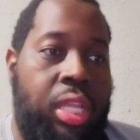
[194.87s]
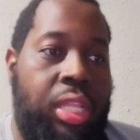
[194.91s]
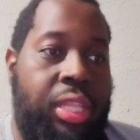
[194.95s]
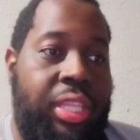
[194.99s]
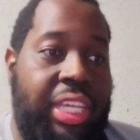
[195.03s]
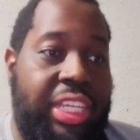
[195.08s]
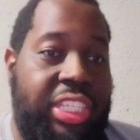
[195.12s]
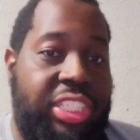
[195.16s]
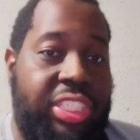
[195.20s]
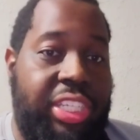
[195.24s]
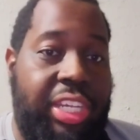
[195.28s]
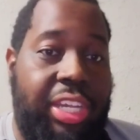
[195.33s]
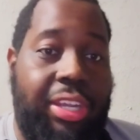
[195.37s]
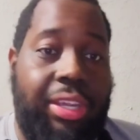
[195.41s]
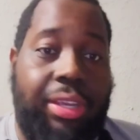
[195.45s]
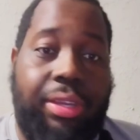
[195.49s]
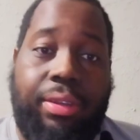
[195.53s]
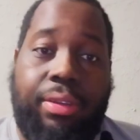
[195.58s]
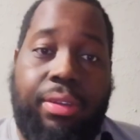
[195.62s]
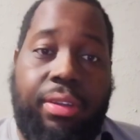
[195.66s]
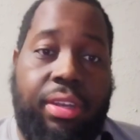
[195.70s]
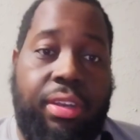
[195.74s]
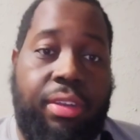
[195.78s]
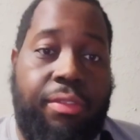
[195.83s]
This
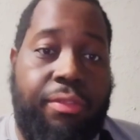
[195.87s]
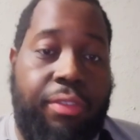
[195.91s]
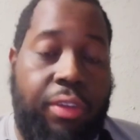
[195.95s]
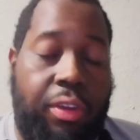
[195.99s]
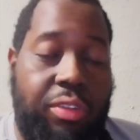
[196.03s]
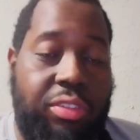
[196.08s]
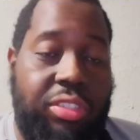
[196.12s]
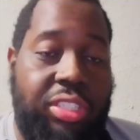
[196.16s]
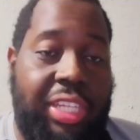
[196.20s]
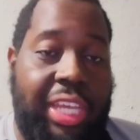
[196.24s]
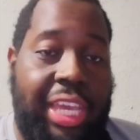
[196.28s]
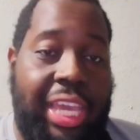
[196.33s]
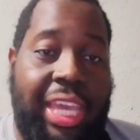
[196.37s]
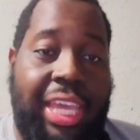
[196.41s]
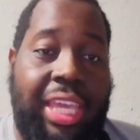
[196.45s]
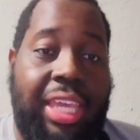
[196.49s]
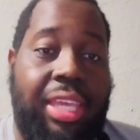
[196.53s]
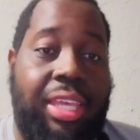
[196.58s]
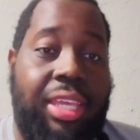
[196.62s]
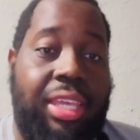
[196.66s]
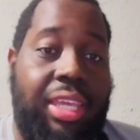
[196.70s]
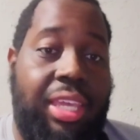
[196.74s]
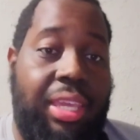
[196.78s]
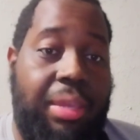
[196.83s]
year, first
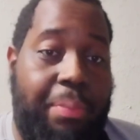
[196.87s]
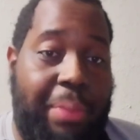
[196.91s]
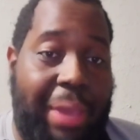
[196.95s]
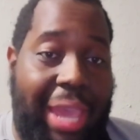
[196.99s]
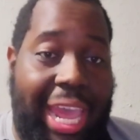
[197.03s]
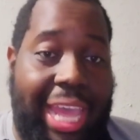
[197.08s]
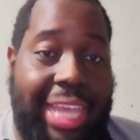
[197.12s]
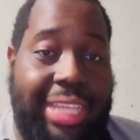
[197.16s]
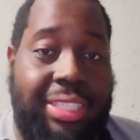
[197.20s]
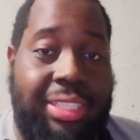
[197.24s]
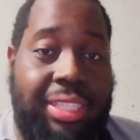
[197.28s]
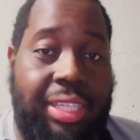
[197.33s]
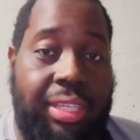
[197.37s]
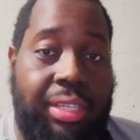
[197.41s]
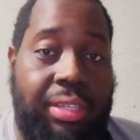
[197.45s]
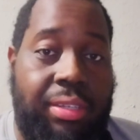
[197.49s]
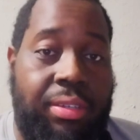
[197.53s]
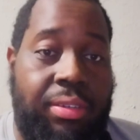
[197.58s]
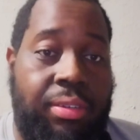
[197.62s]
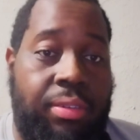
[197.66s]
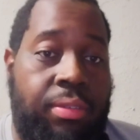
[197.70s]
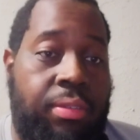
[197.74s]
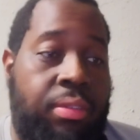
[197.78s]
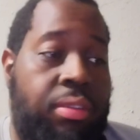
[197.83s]
day, he passed it.
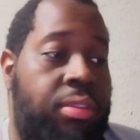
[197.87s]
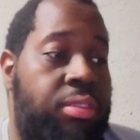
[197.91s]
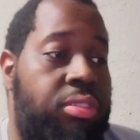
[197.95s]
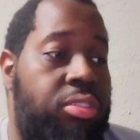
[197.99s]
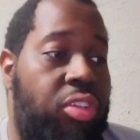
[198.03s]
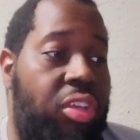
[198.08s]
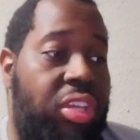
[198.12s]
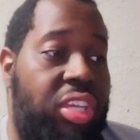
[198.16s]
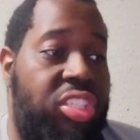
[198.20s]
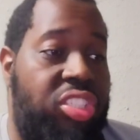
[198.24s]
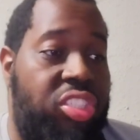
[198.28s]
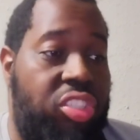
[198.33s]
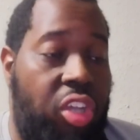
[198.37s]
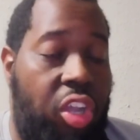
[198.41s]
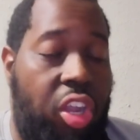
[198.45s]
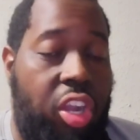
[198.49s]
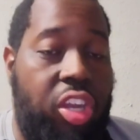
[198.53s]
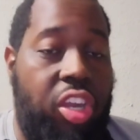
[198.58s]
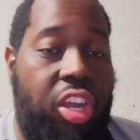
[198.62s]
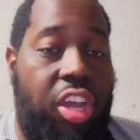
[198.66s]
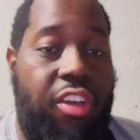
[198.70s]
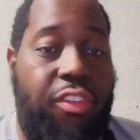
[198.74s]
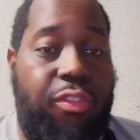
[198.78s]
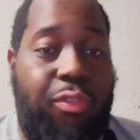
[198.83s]
So he
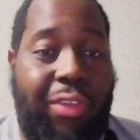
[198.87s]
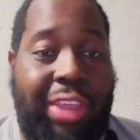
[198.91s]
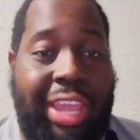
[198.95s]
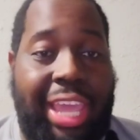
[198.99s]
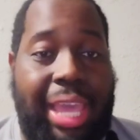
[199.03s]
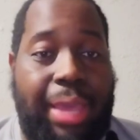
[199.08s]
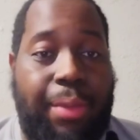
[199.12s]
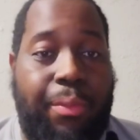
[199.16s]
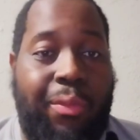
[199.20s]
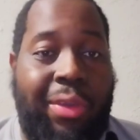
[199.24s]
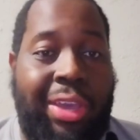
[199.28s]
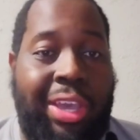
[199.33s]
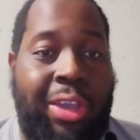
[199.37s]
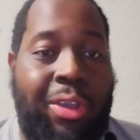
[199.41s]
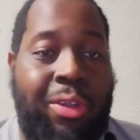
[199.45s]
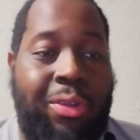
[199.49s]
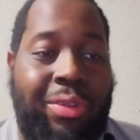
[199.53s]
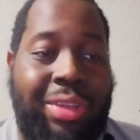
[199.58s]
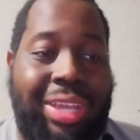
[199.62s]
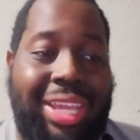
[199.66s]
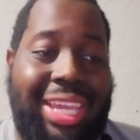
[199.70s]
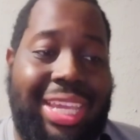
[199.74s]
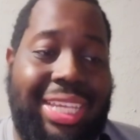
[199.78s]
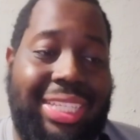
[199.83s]
started off camp
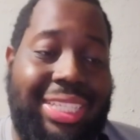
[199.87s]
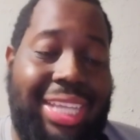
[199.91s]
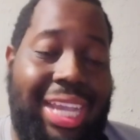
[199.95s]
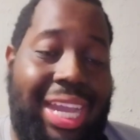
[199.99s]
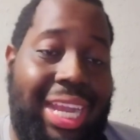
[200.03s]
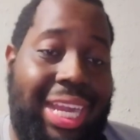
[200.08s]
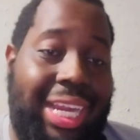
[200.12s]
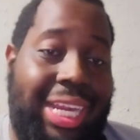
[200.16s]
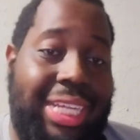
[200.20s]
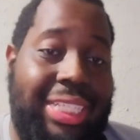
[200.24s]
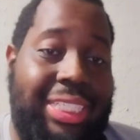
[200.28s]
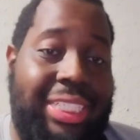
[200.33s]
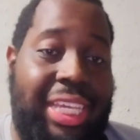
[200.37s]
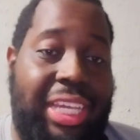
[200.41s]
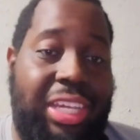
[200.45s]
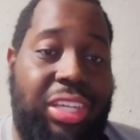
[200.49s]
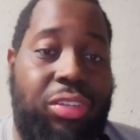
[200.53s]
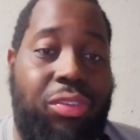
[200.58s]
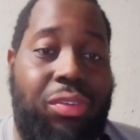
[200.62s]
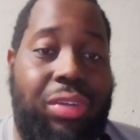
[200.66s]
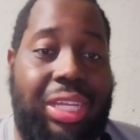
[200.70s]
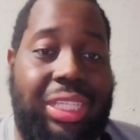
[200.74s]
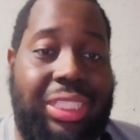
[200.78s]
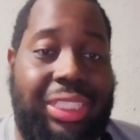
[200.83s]
well. He's kind of
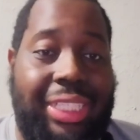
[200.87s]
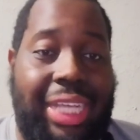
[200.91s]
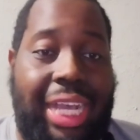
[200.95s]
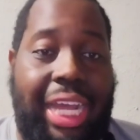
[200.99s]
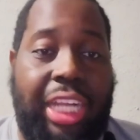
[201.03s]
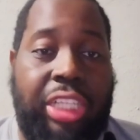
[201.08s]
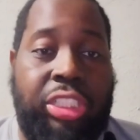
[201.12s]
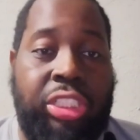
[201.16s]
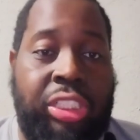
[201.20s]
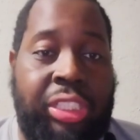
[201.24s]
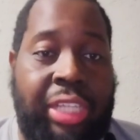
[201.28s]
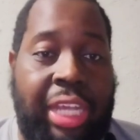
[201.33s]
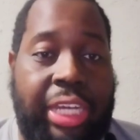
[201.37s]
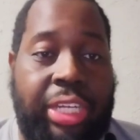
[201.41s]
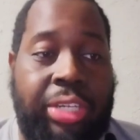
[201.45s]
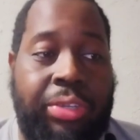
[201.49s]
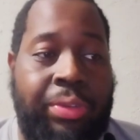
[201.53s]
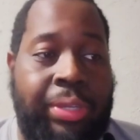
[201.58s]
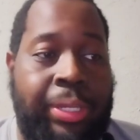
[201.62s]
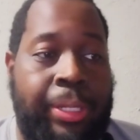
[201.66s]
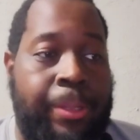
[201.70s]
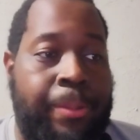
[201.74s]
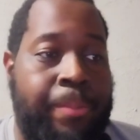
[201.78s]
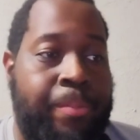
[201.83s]
continued on a solid
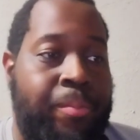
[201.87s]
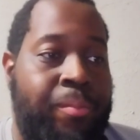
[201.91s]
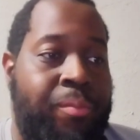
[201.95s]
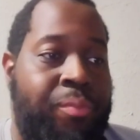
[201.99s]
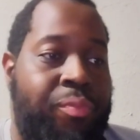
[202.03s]
trajectory.